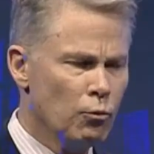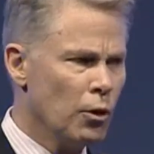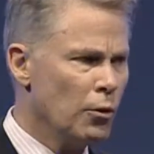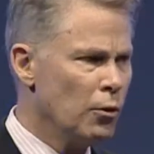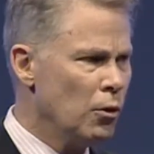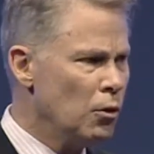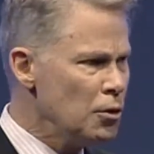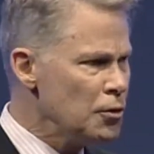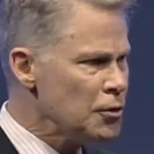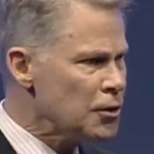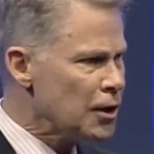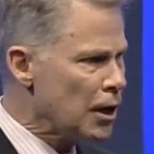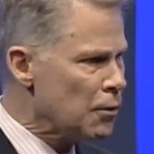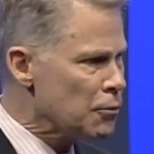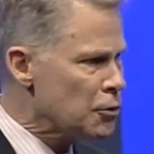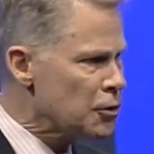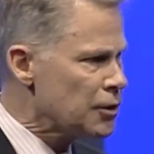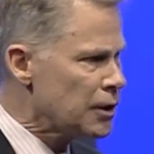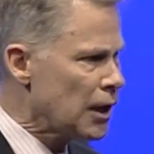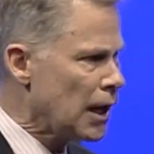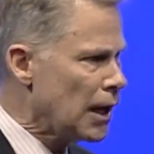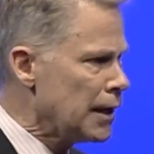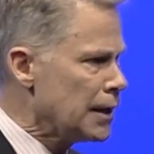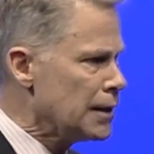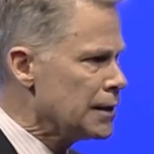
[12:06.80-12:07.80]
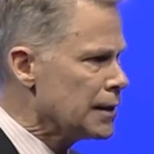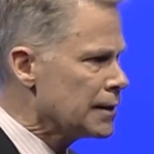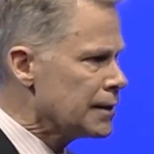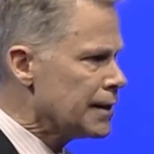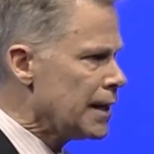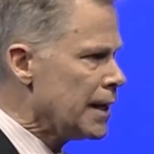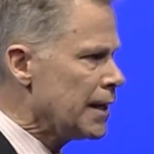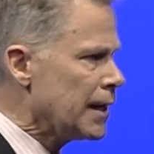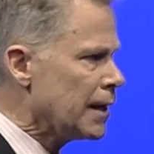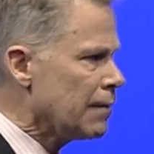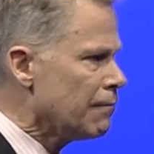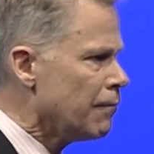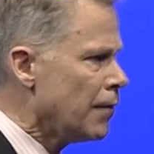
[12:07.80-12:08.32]
We're also starting to
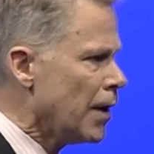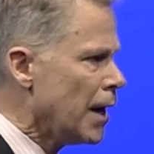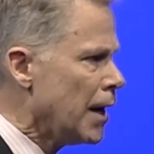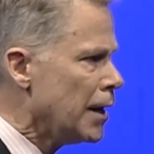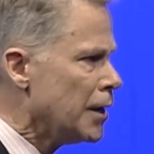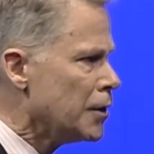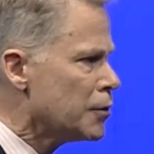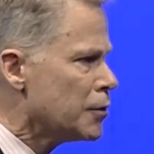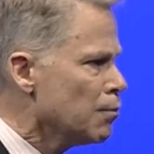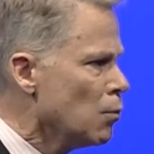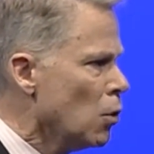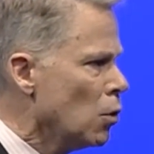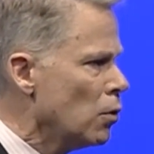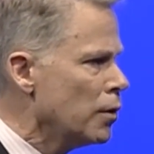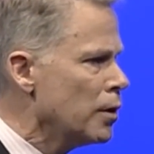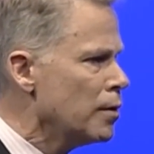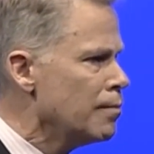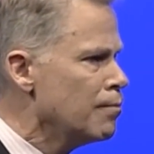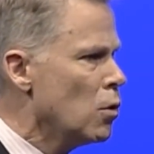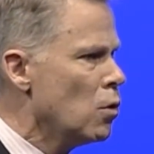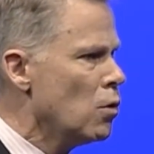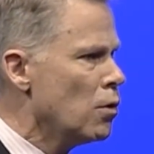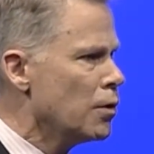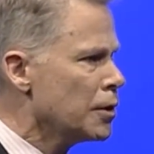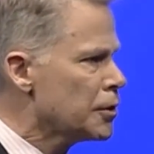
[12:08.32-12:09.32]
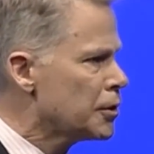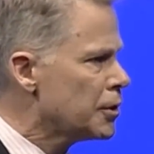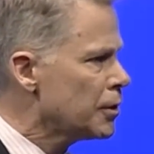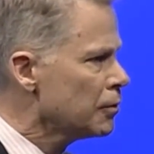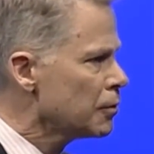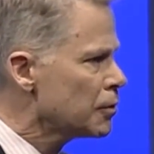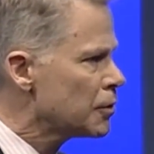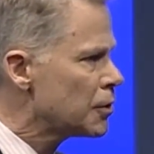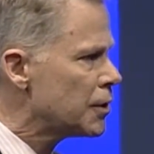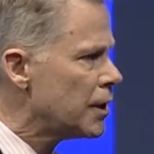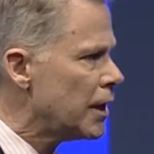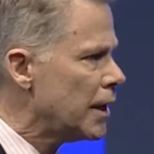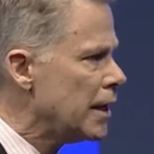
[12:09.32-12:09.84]
take advantage more and more, as
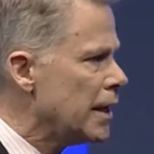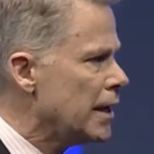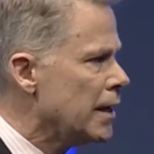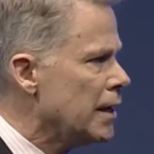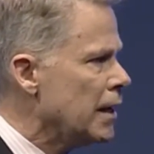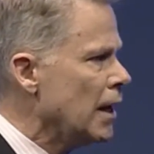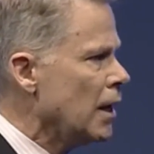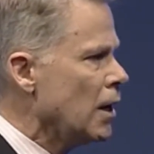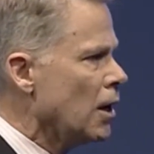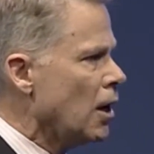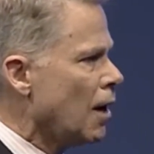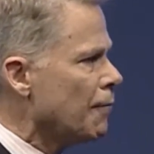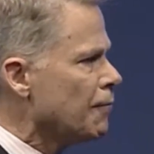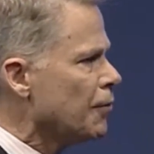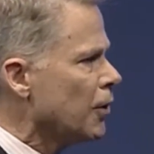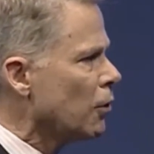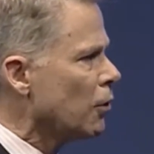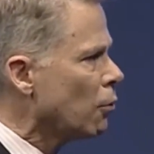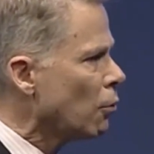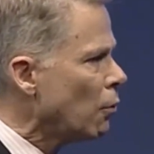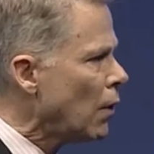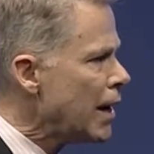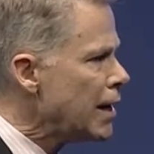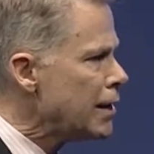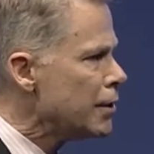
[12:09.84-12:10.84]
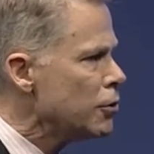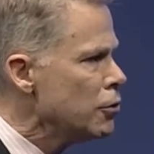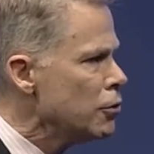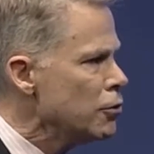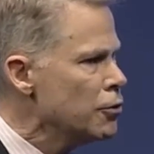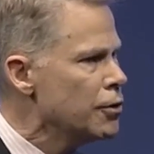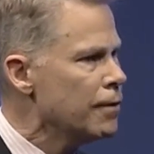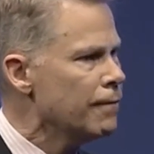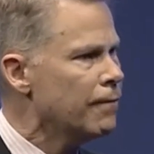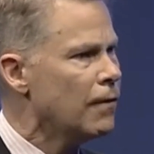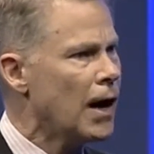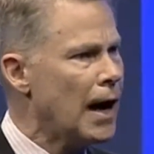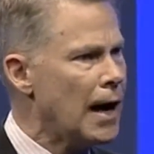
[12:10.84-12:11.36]
you'll see, of the great new
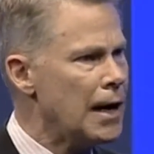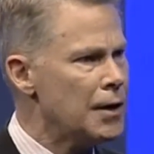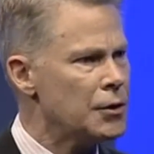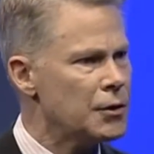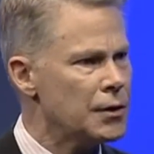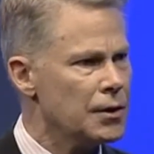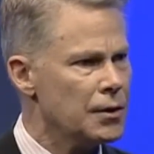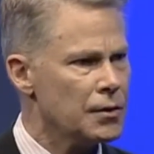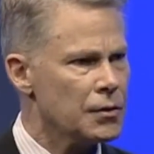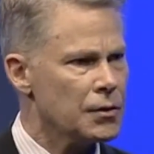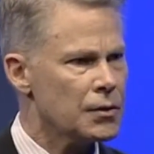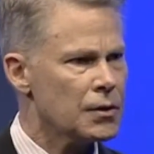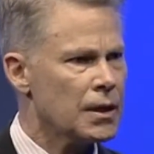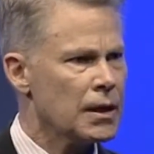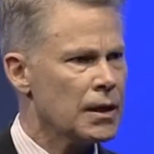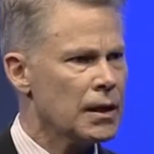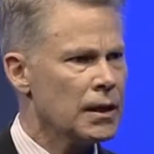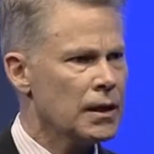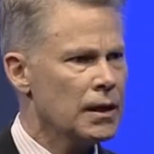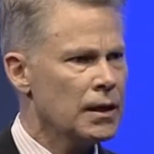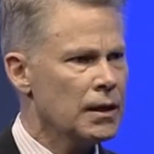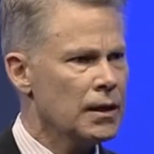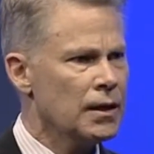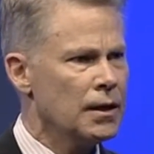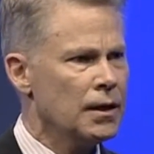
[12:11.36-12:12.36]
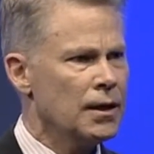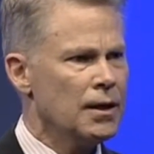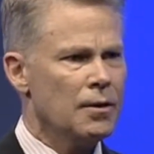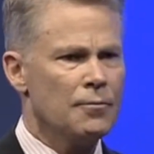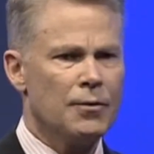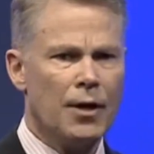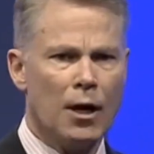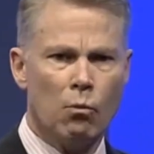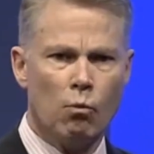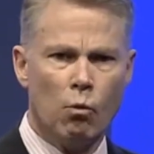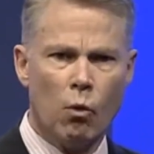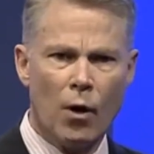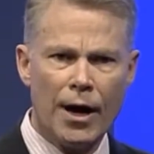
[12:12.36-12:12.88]
devices
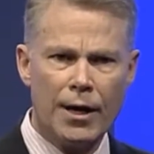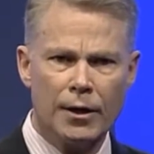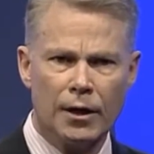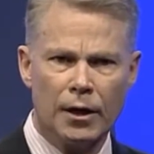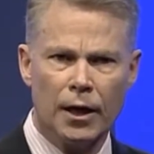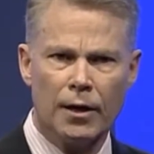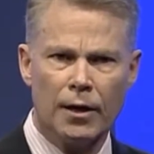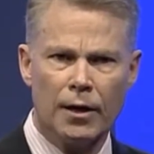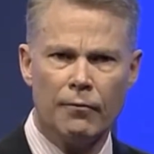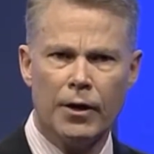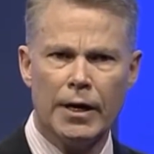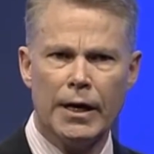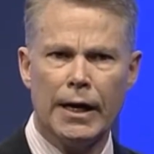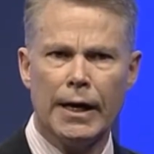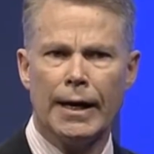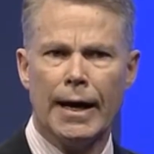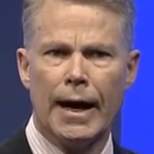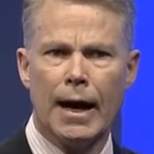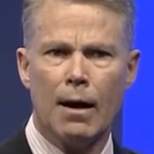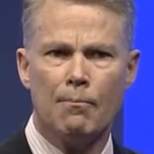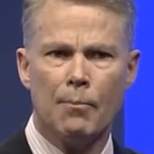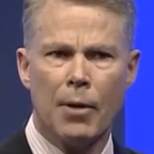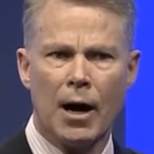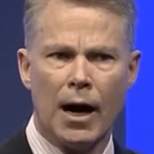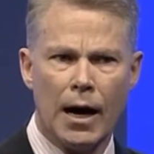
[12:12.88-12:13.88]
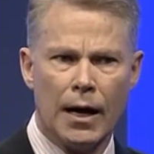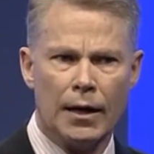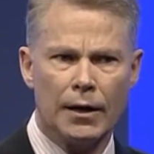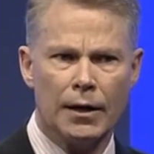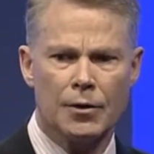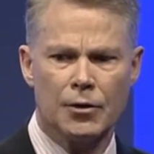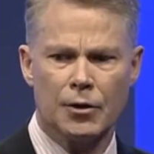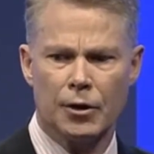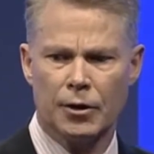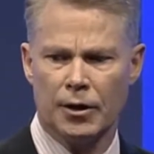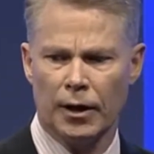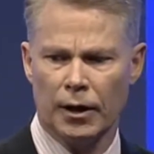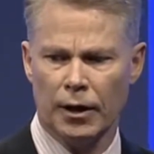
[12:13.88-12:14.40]
that we're delivering and our
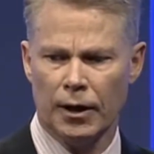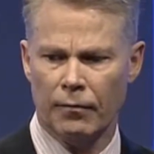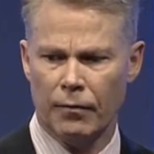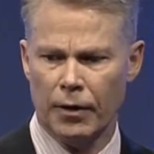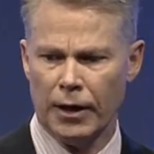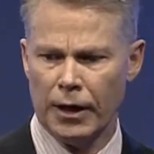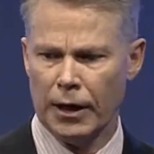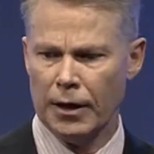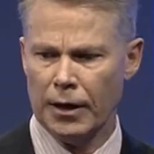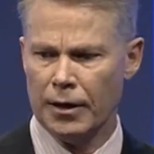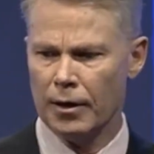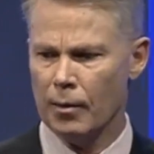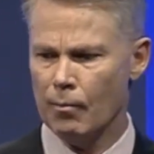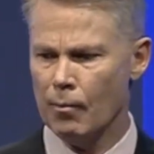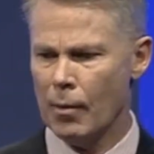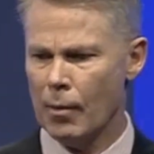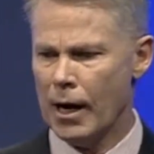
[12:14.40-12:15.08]
partners are delivering into the